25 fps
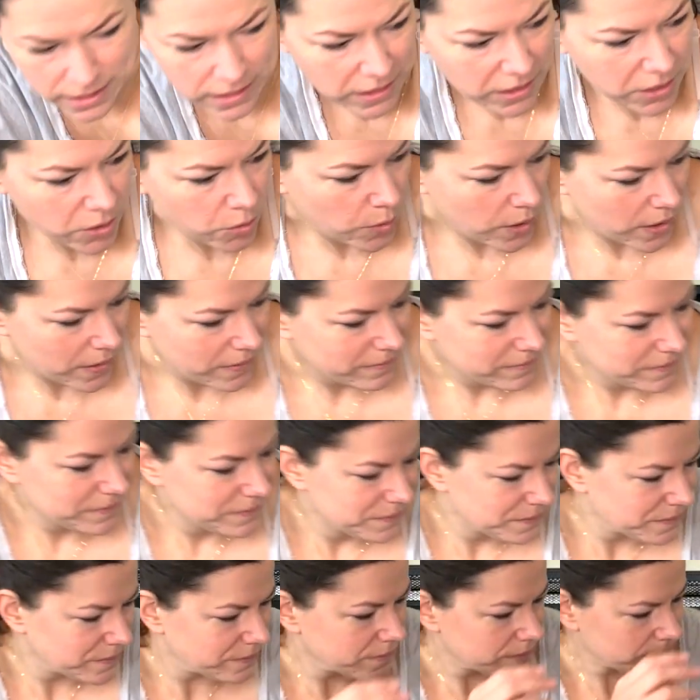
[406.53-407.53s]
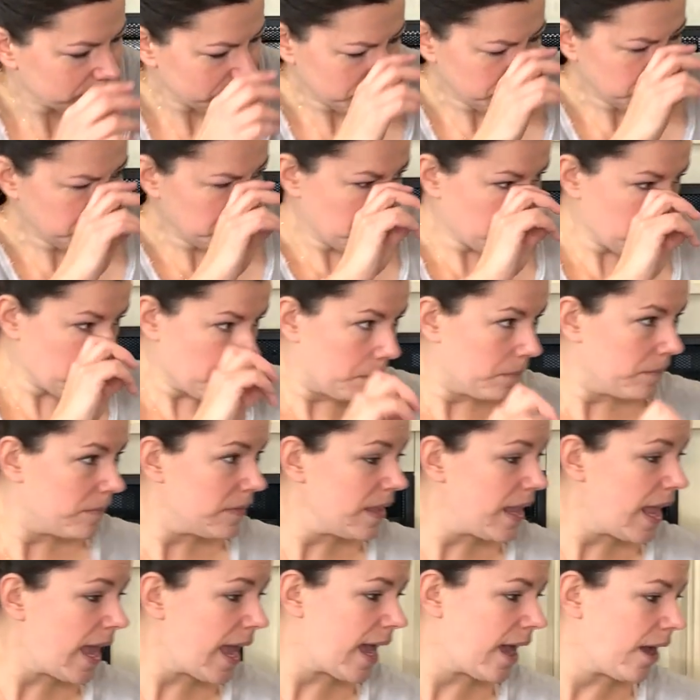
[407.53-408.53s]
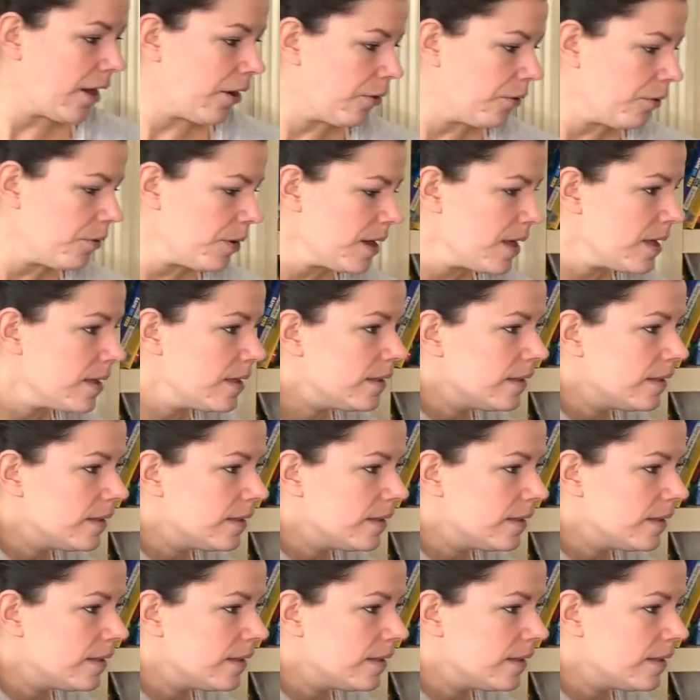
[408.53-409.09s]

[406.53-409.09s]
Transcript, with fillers: Cool. Now,